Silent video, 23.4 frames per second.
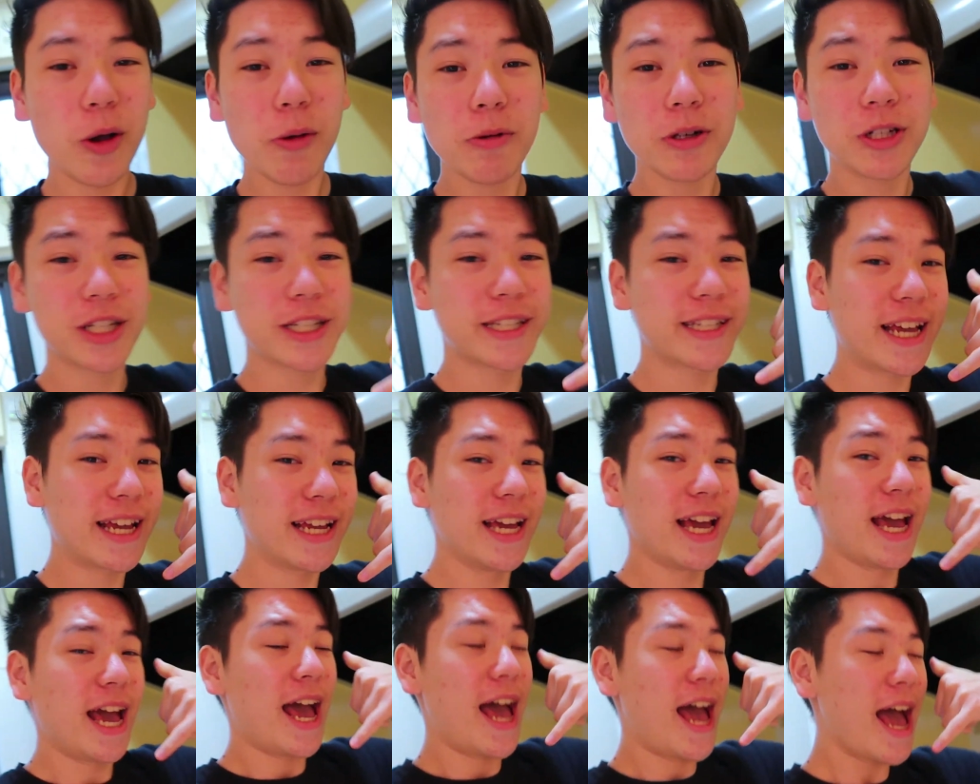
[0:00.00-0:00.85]
we would just
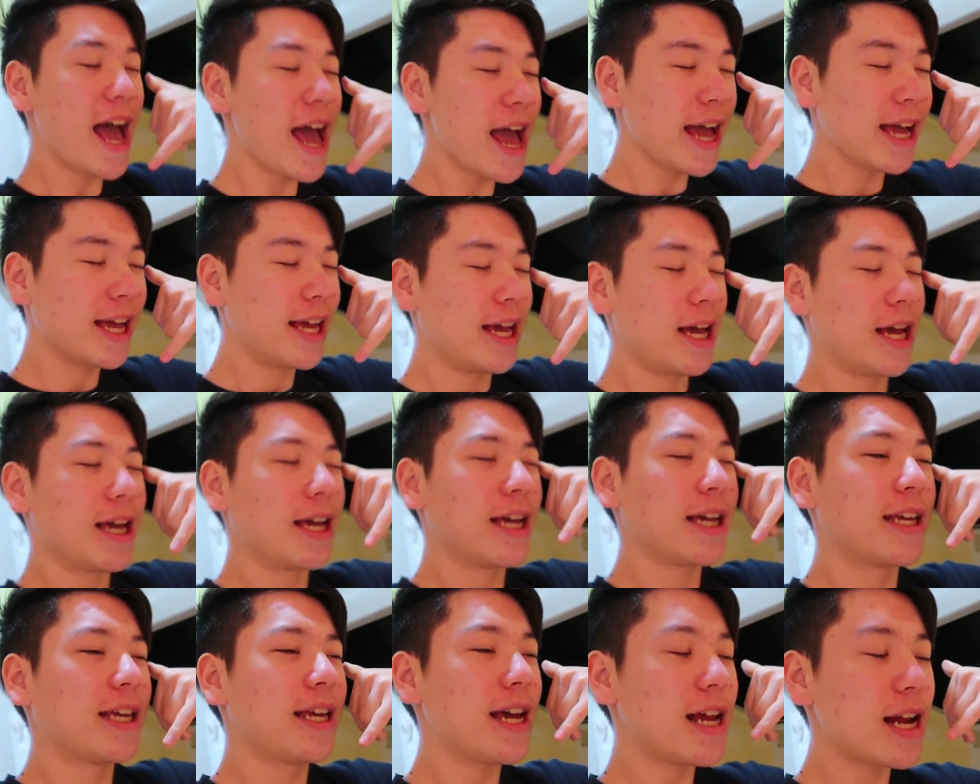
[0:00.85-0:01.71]
say, hey,
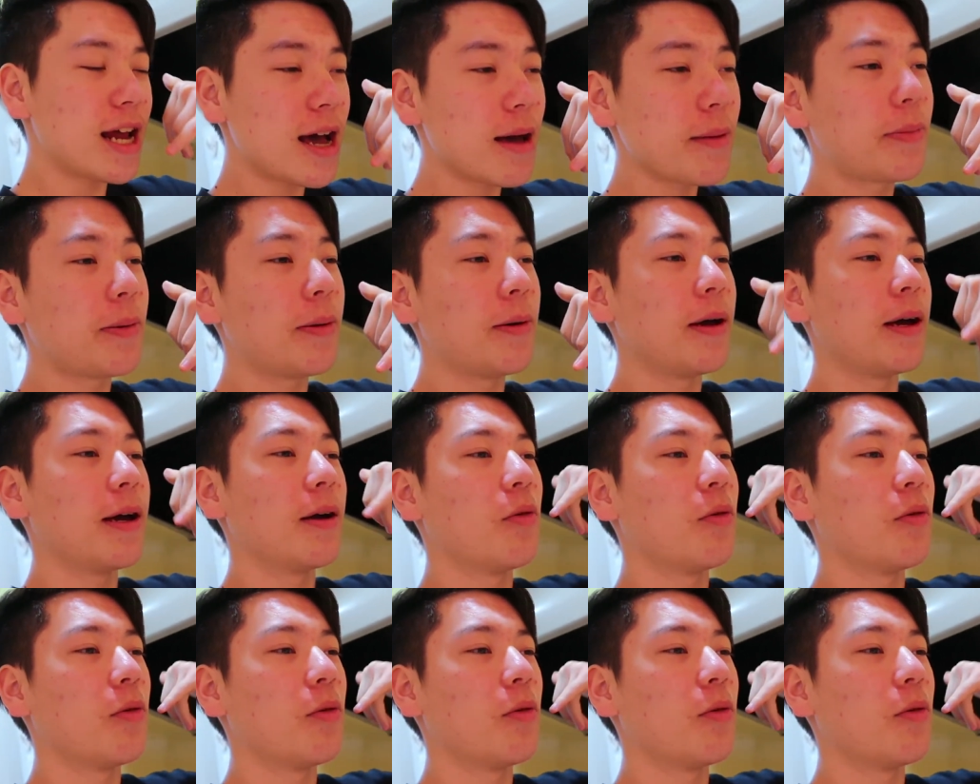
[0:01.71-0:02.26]
get up.